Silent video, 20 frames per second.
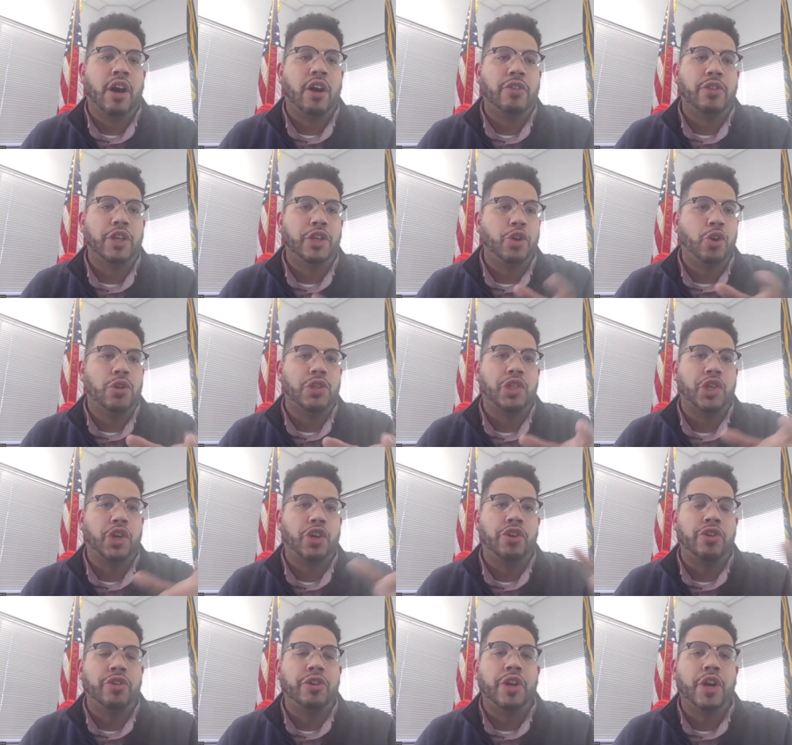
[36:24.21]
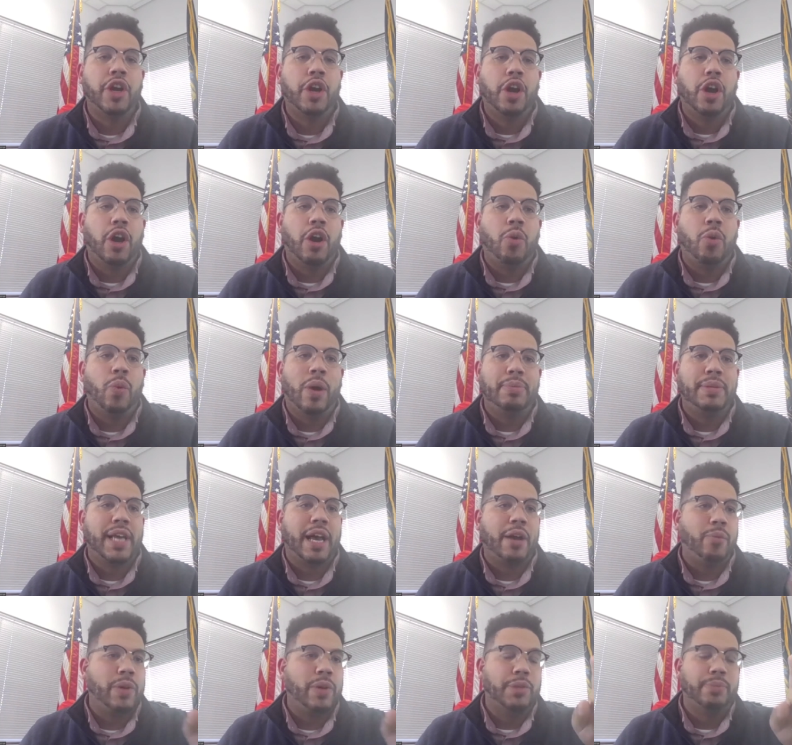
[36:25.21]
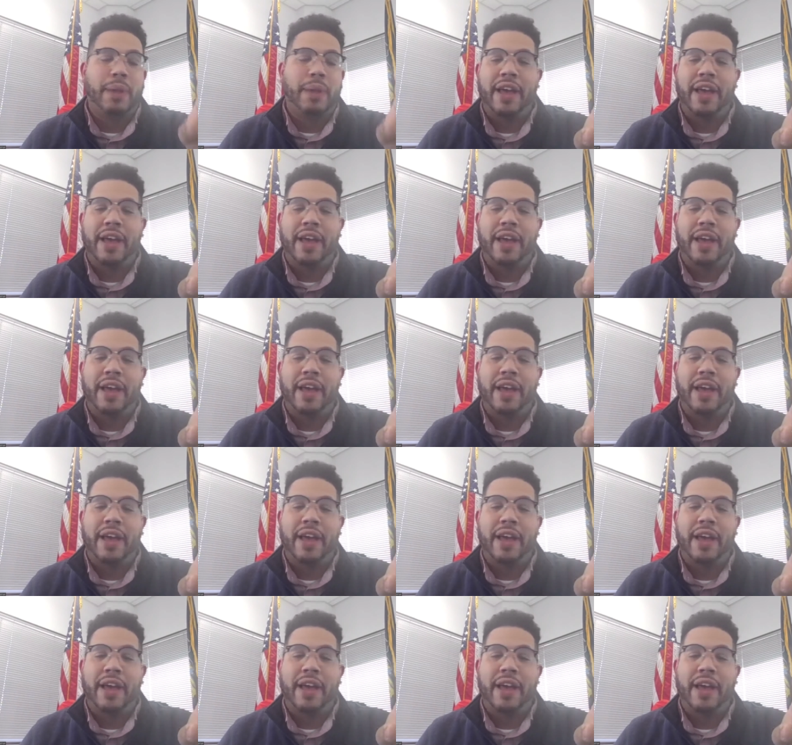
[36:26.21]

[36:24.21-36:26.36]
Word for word: on the Your Turn uh, website, which,